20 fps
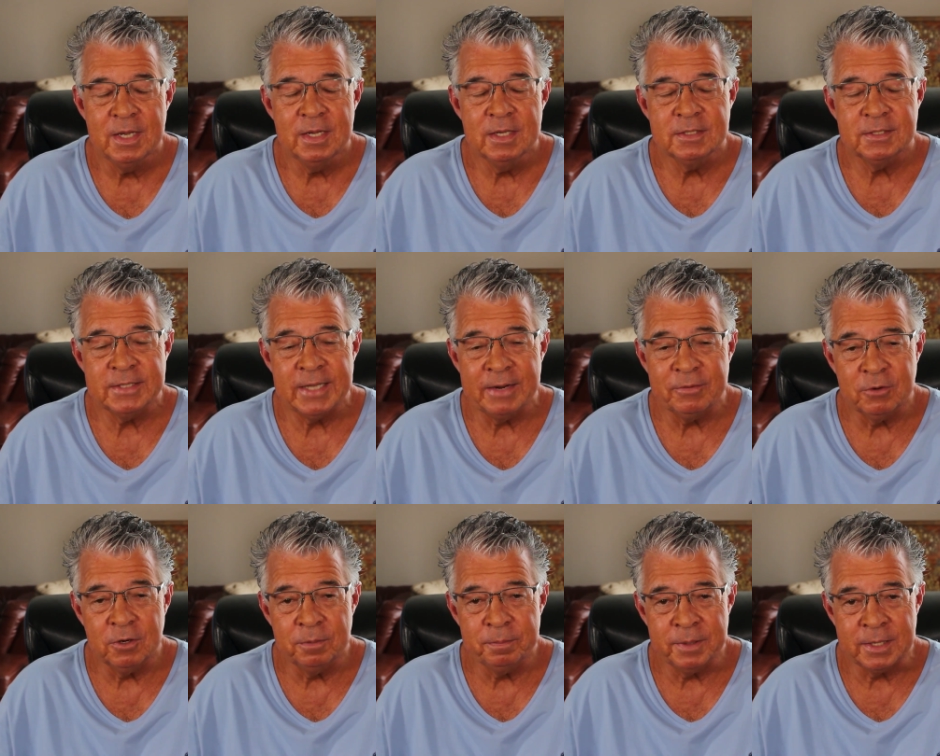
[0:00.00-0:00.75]

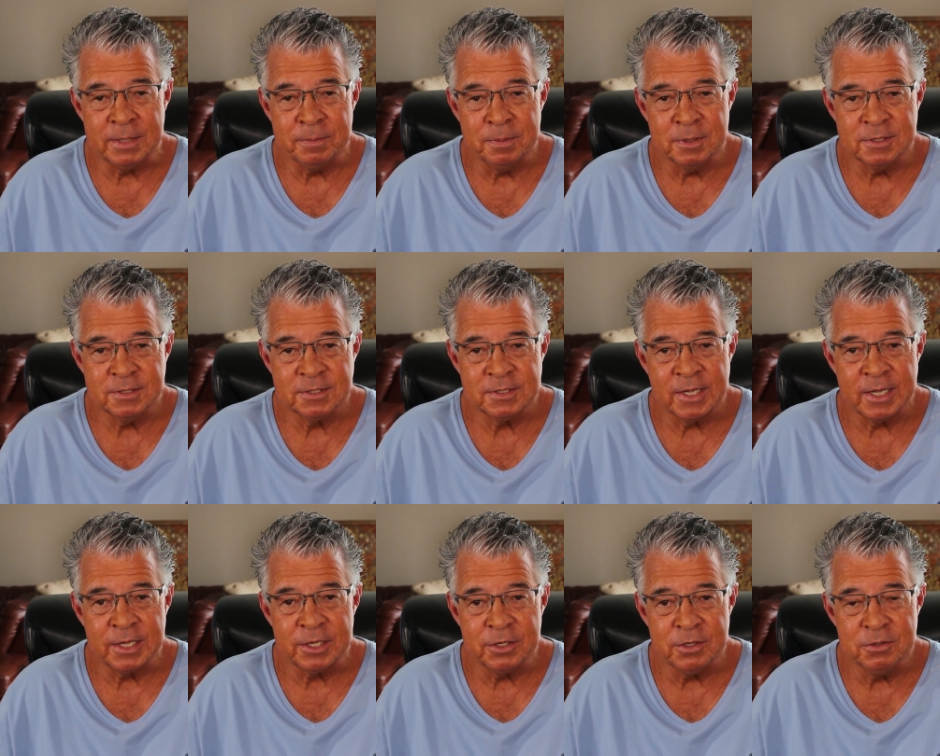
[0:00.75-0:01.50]
Several people
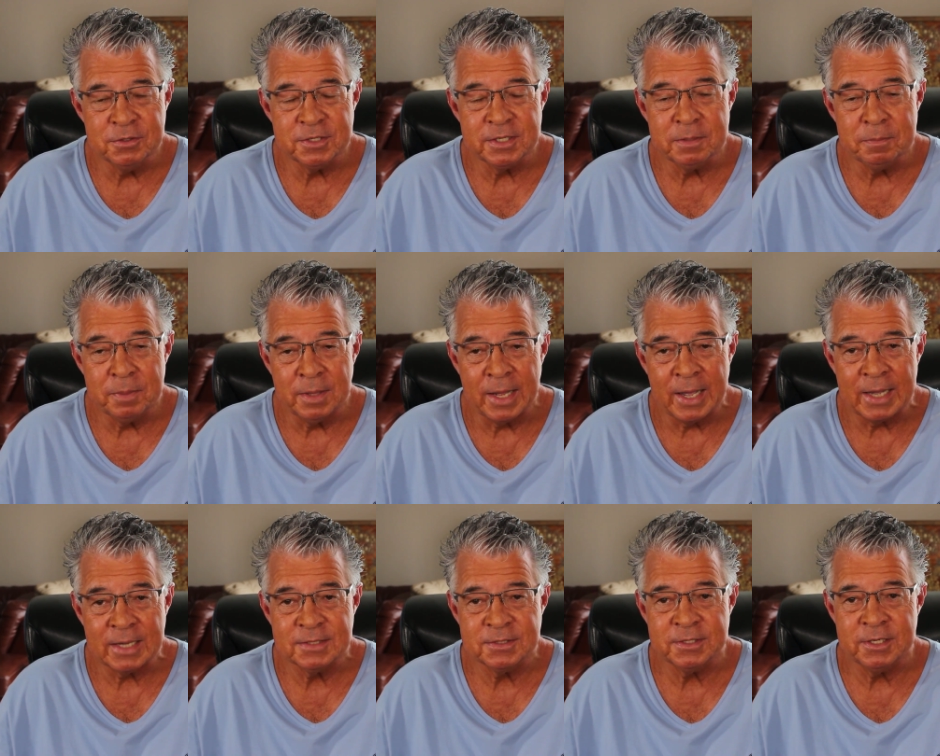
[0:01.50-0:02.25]
say using
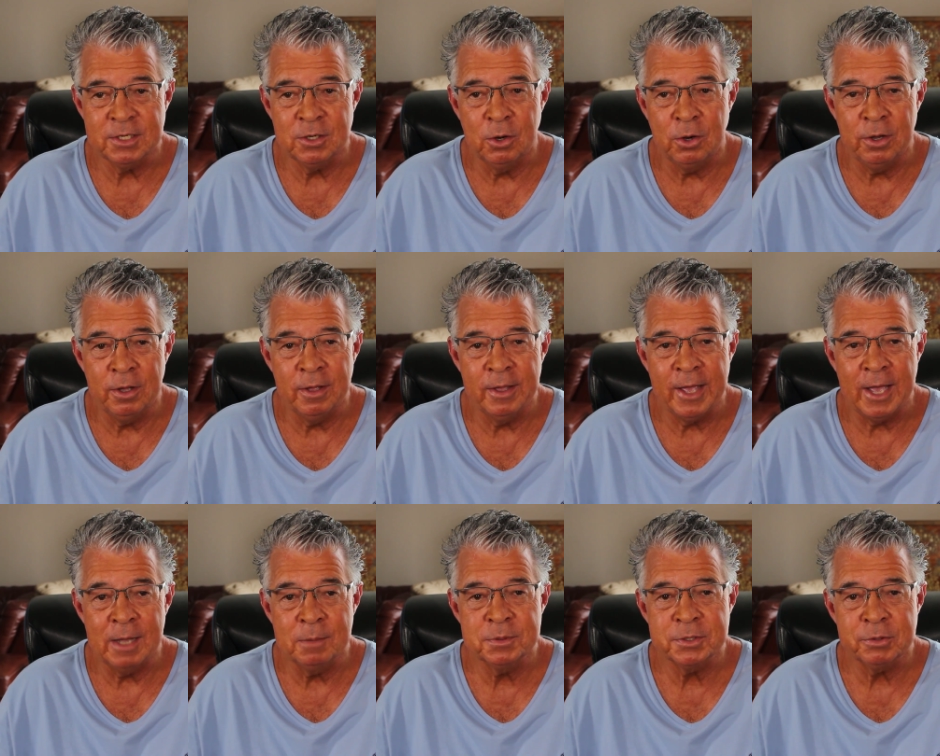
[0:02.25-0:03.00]
black seed oil
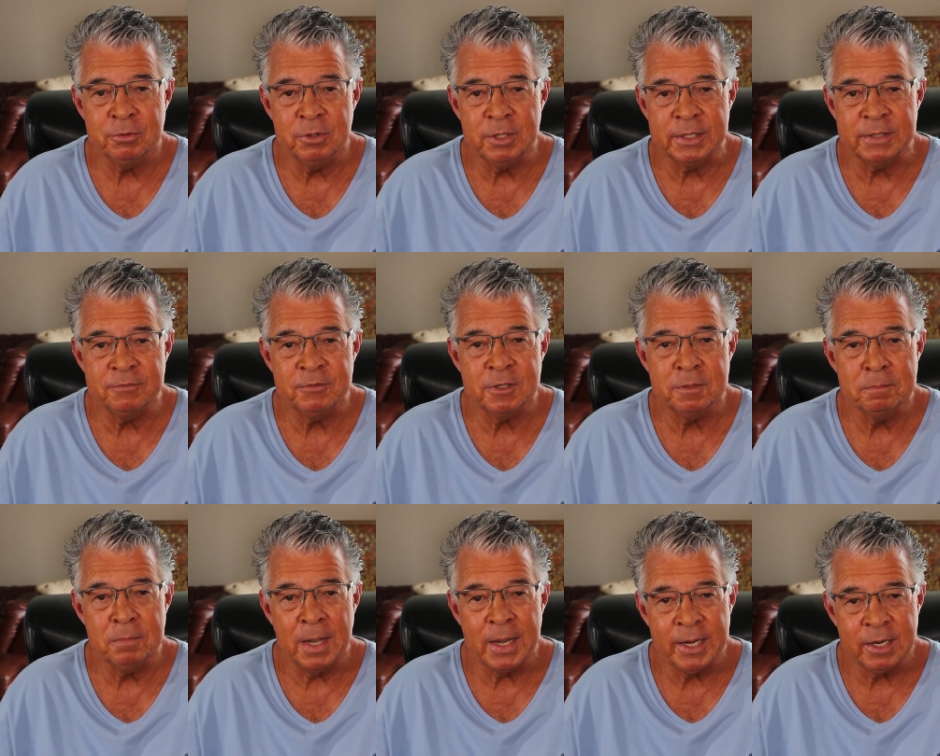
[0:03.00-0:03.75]
helps relieve
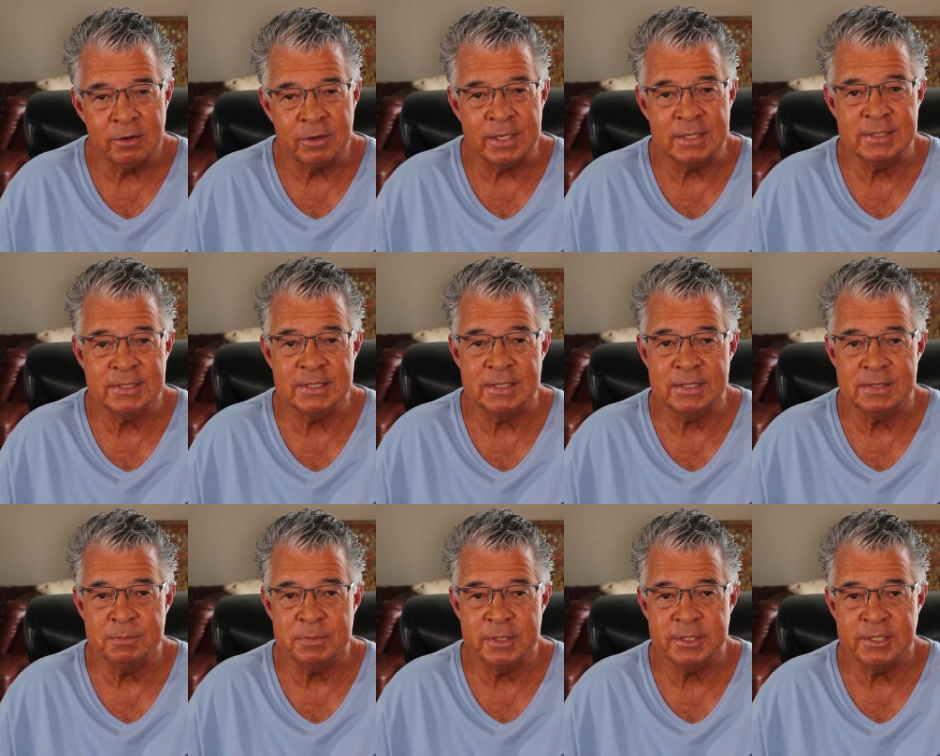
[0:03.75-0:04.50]
their migraine
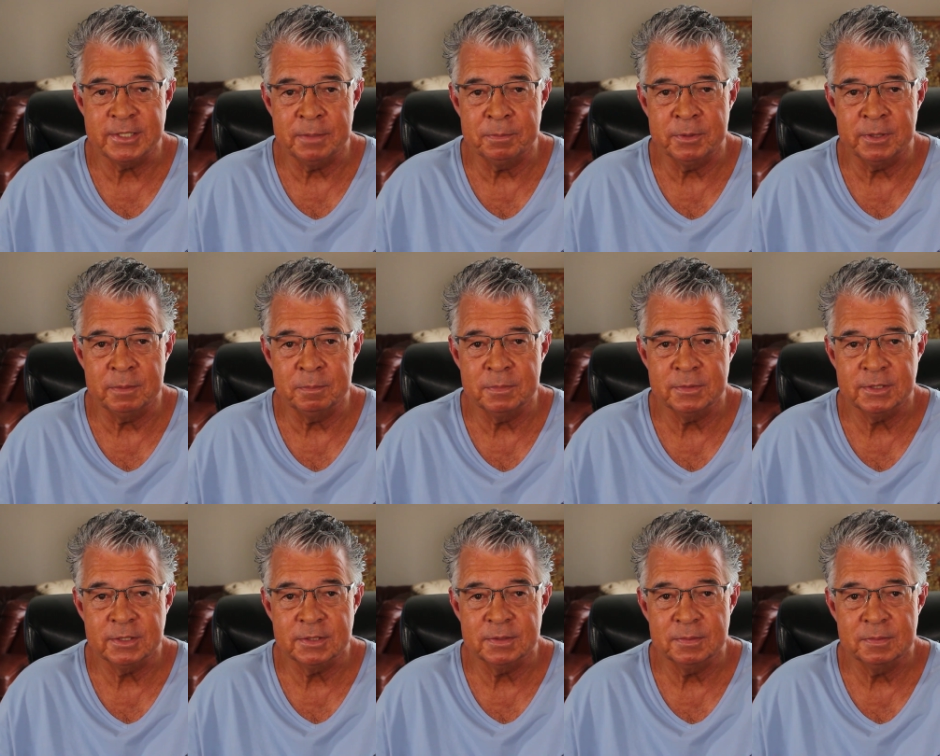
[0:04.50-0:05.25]

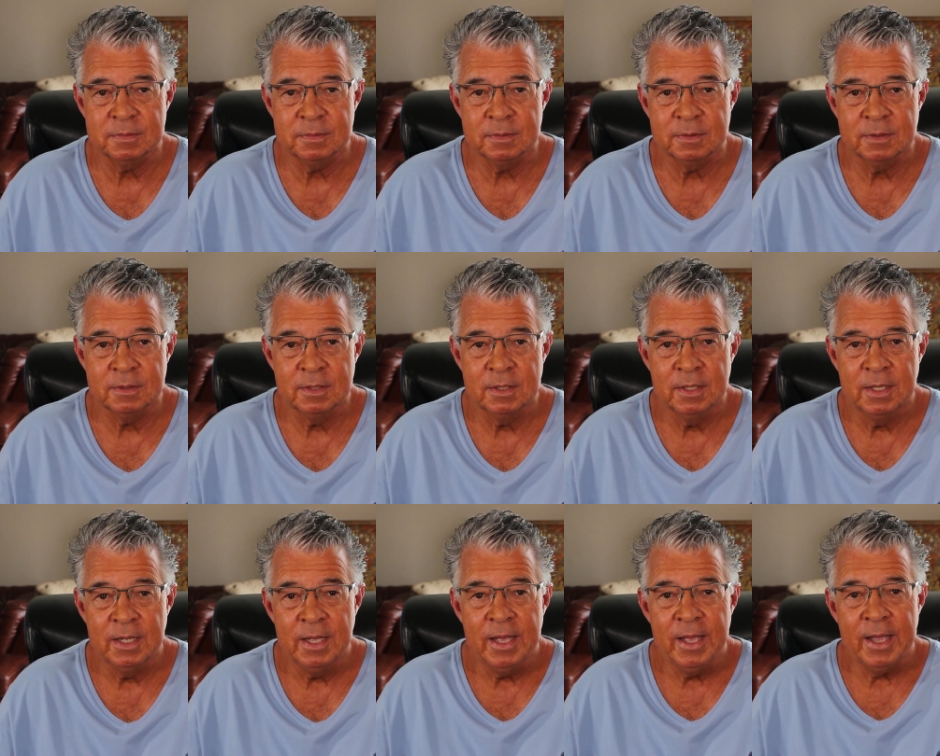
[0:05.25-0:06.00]
symptoms.
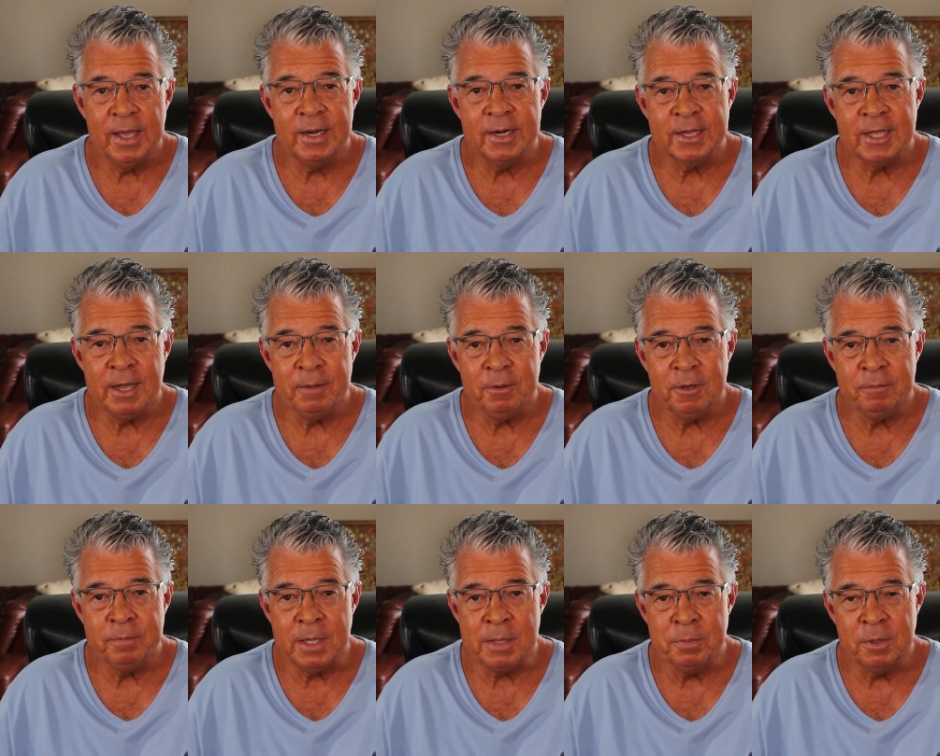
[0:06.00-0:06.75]
And a couple
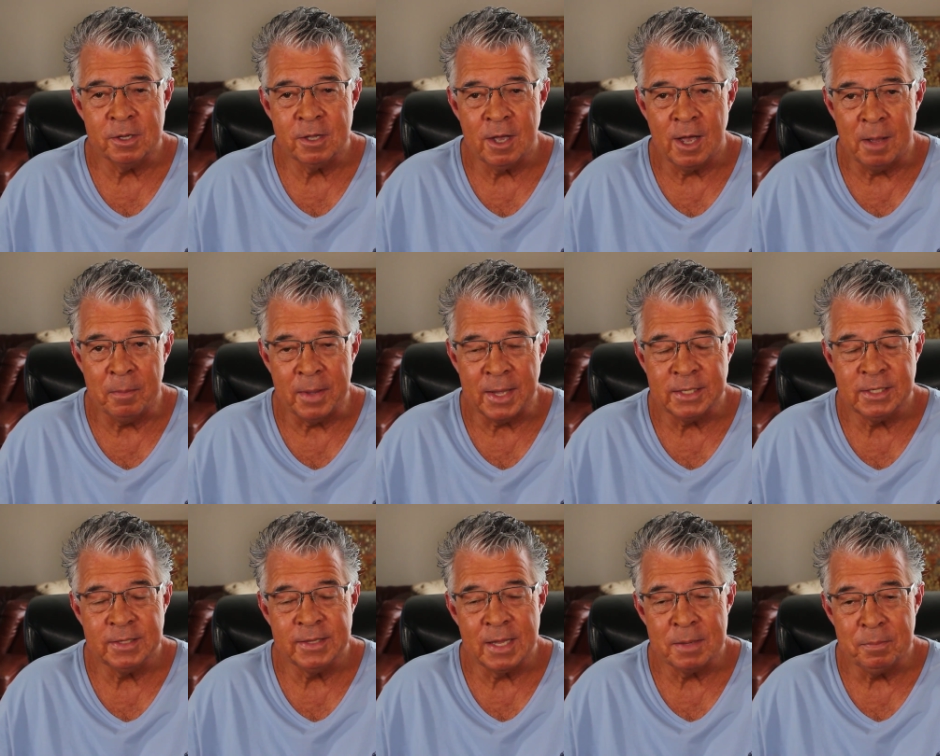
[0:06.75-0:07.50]
of people
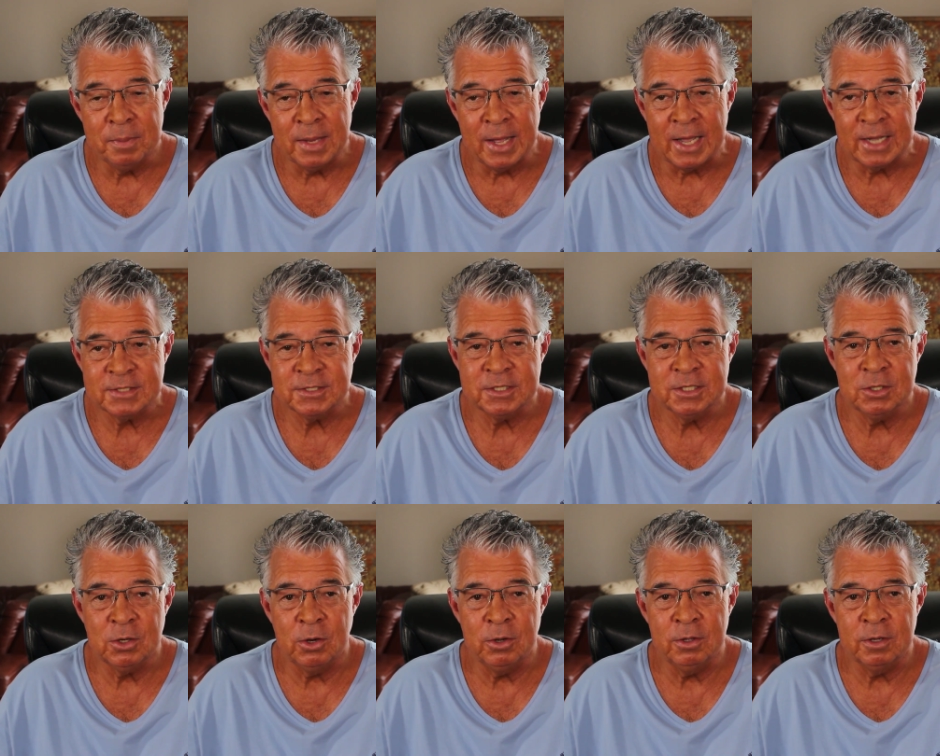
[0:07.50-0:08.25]
commented that black
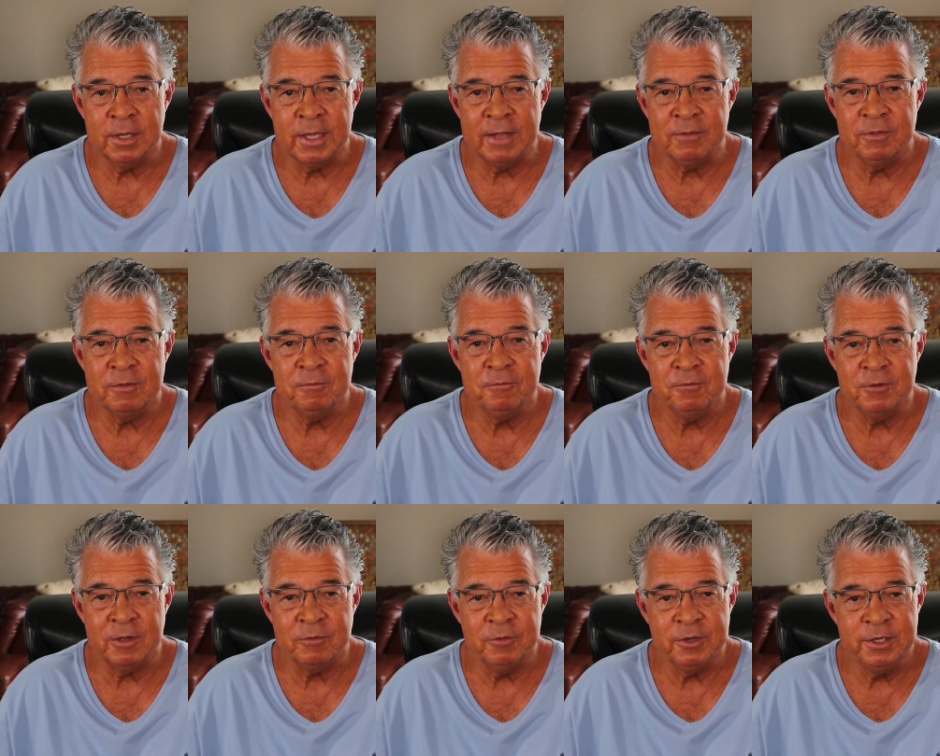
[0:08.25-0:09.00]
seed oil gave them
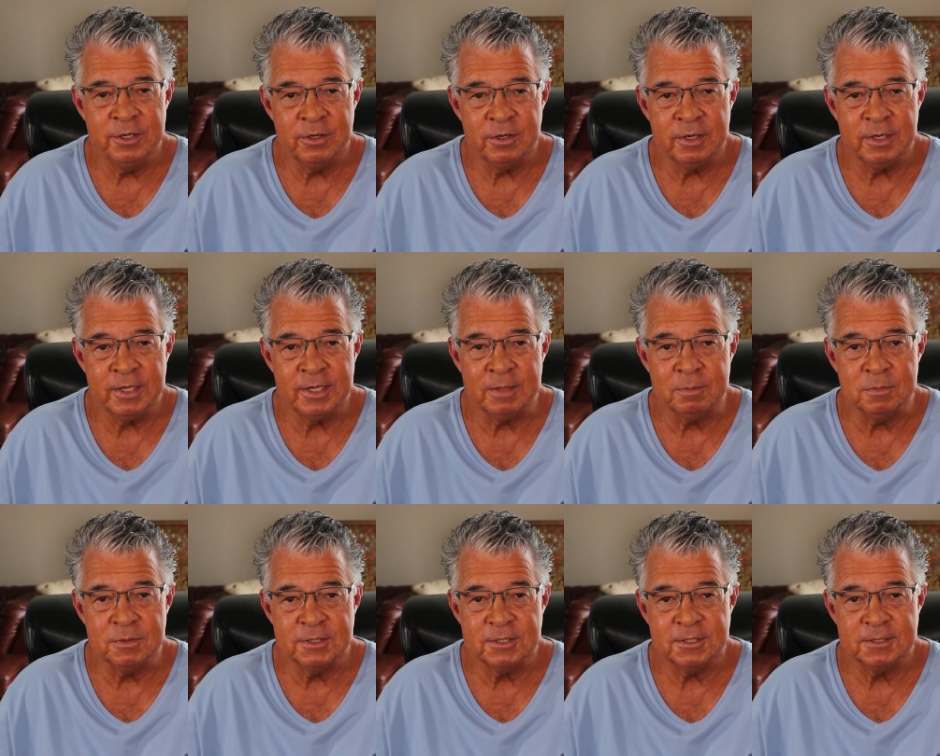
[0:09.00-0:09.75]
vivid
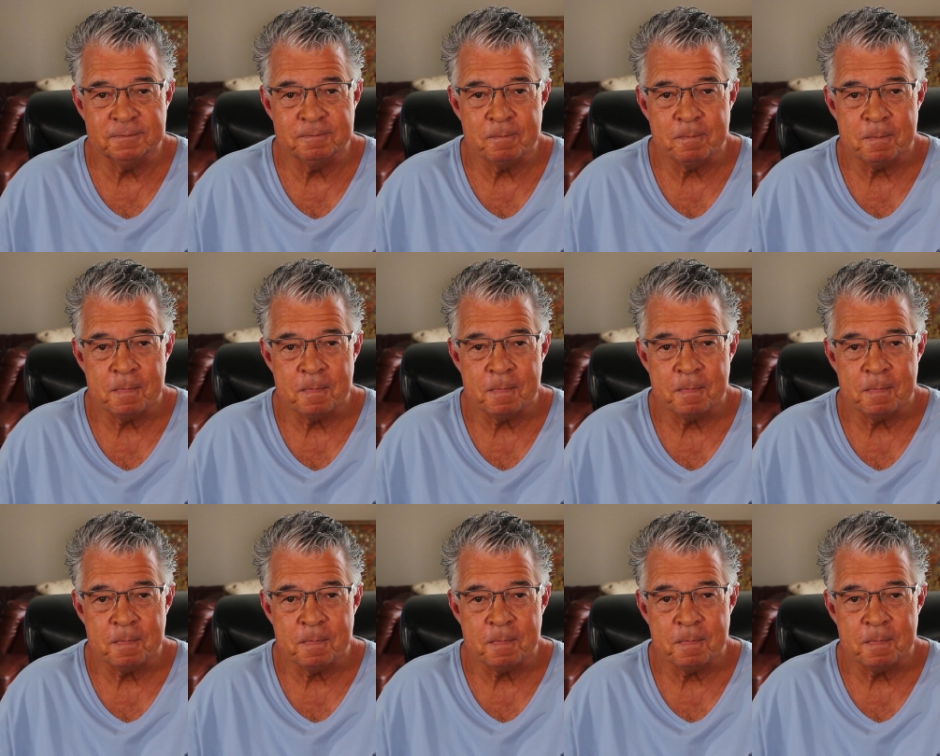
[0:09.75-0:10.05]
dreams.